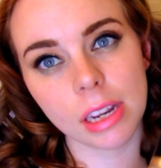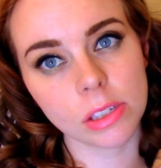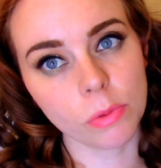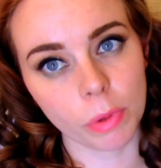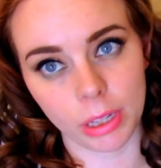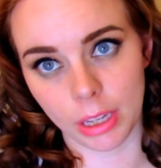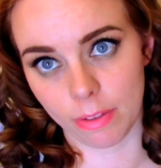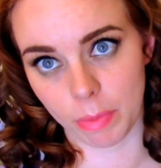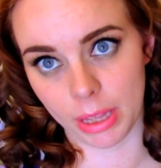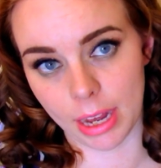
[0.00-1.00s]
doesn't really
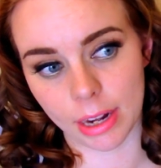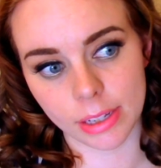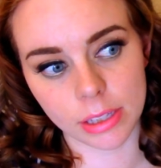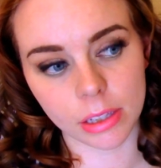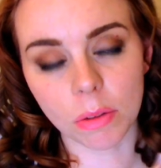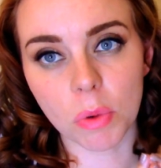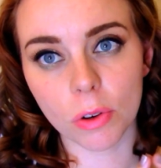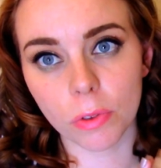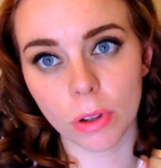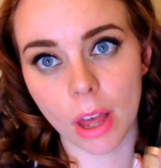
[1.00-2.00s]
give me that. It's a little more
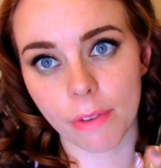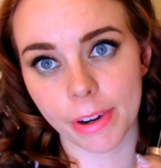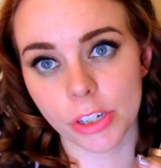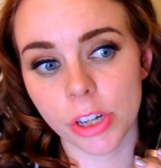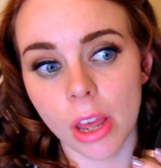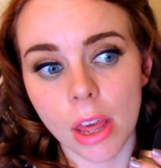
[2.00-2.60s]
full coverage